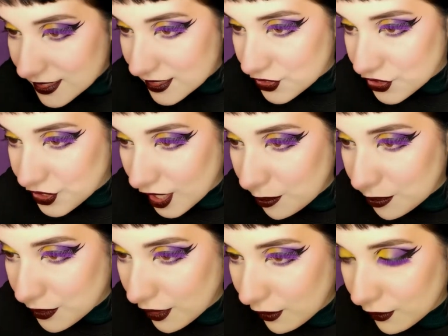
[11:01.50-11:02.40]
it's the
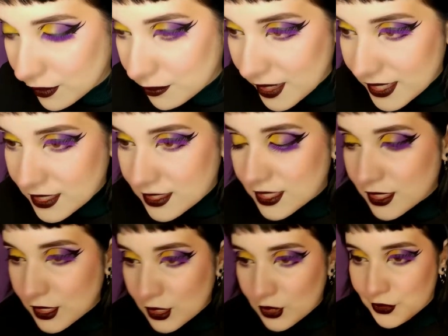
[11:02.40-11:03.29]
shape though. It makes
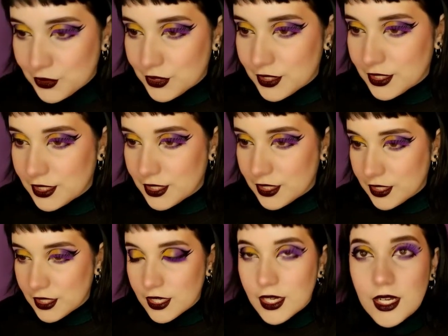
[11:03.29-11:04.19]
it look
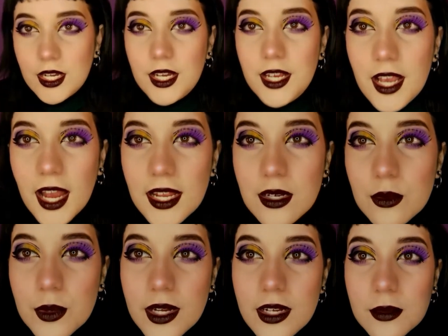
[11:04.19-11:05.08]
kind
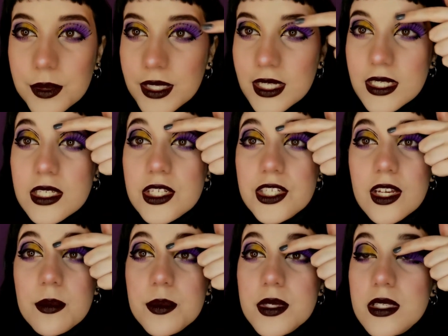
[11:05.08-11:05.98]
of weird because the
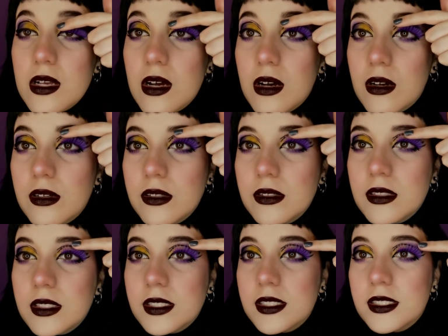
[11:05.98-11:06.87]
shape is all
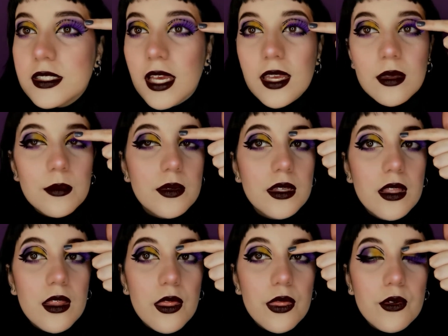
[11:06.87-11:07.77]
the
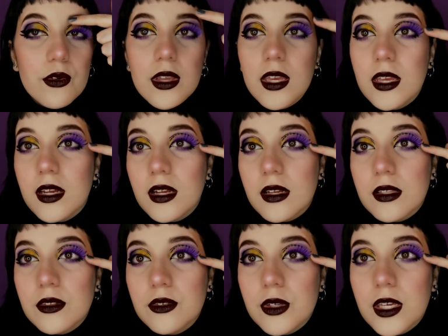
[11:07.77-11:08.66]
same through here
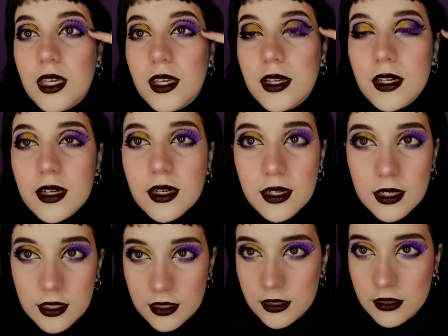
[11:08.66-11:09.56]
to here.
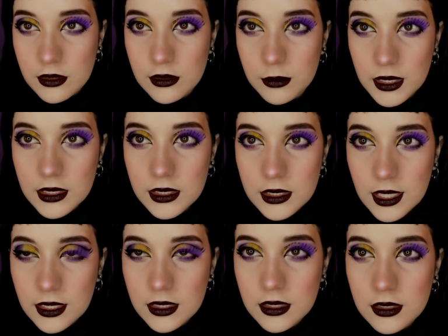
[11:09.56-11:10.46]
So it makes it
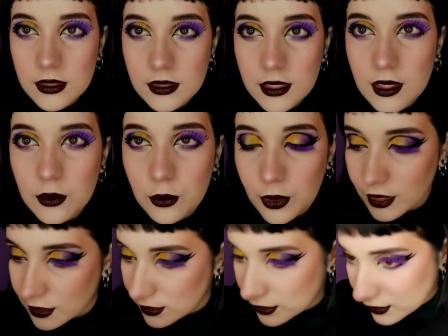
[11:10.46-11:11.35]
kind of
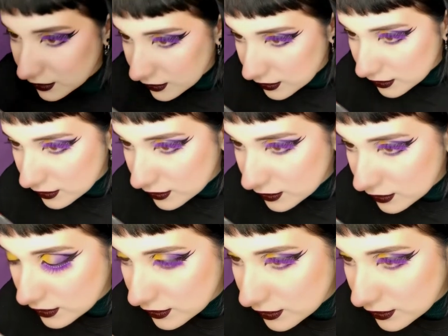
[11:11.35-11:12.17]
weird, doesn't it?